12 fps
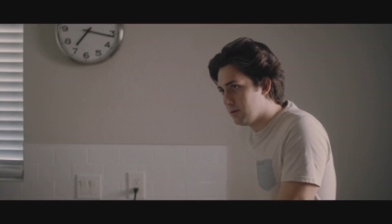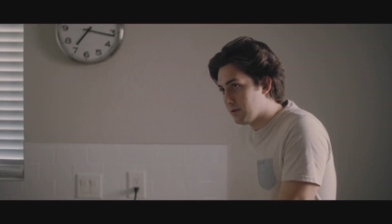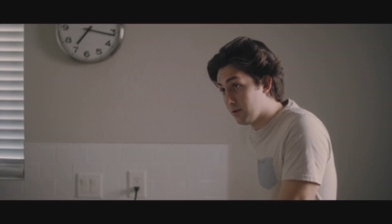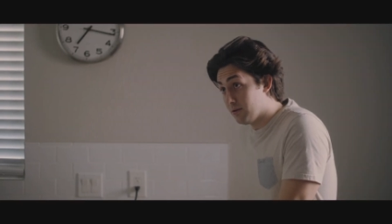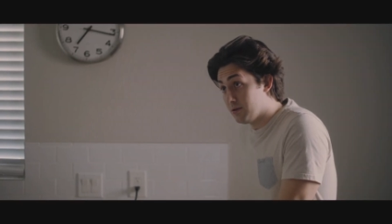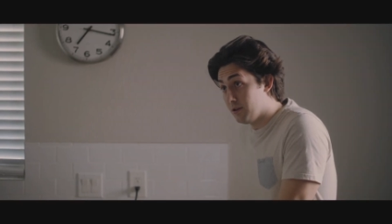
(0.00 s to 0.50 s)

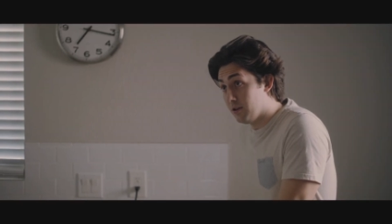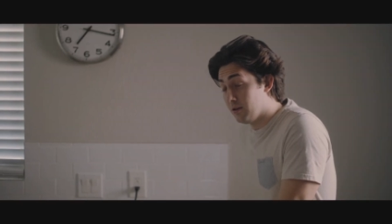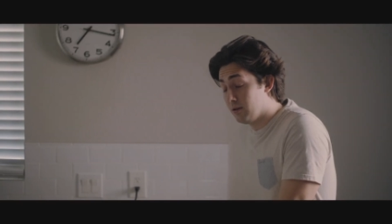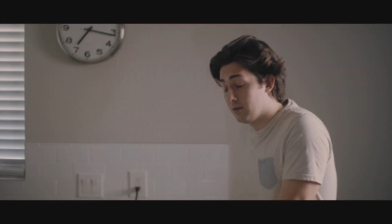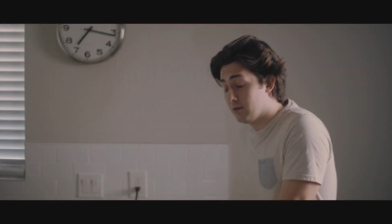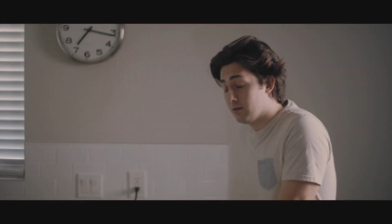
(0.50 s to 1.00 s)
It's Thursday.
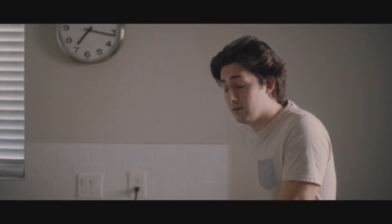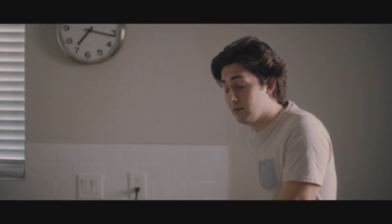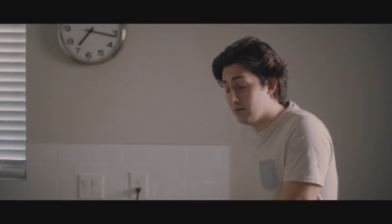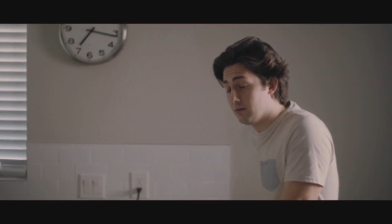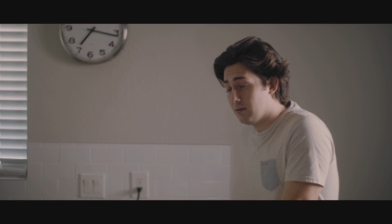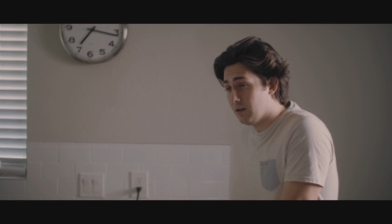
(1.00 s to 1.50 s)

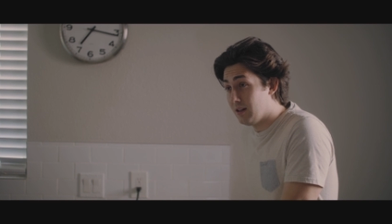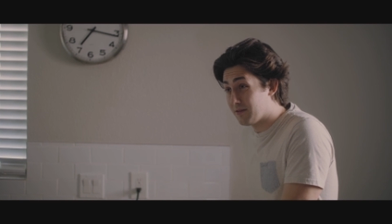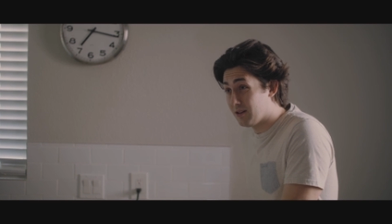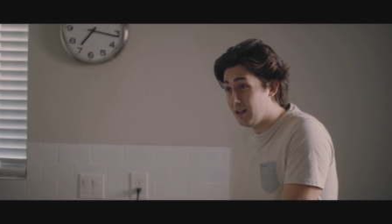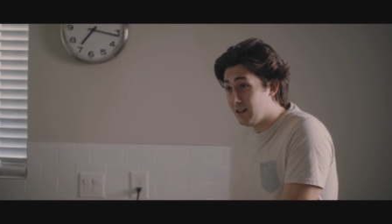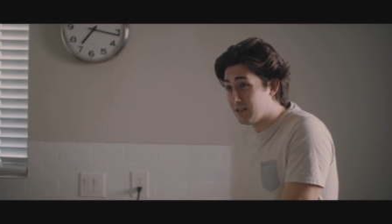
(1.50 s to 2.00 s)
I
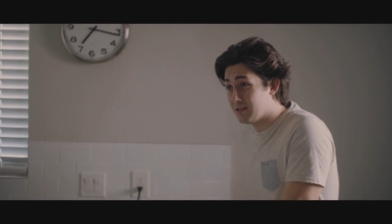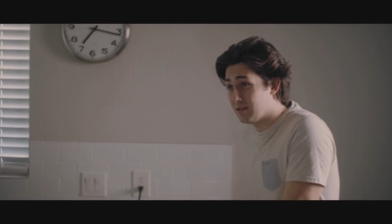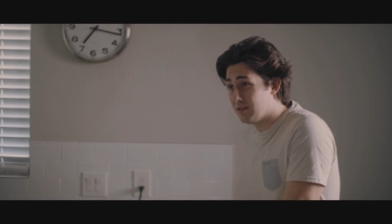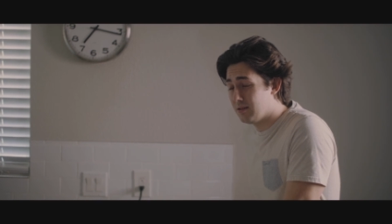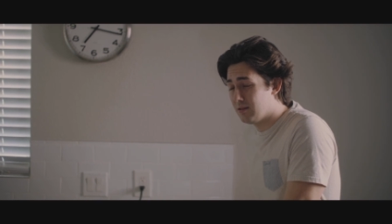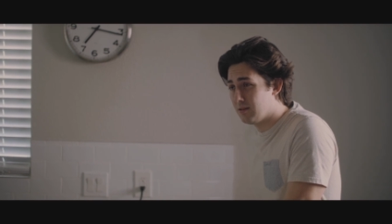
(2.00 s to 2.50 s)
have
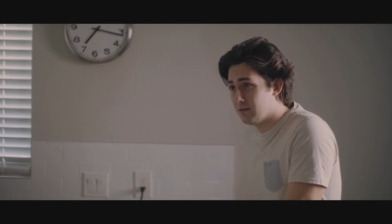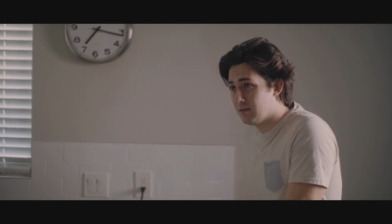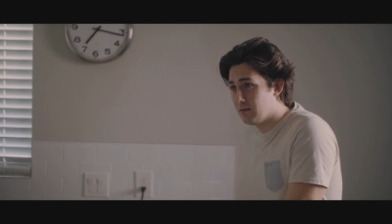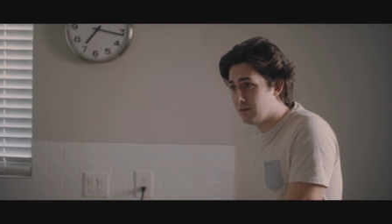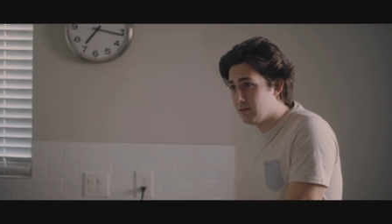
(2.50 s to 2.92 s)
class. Oh,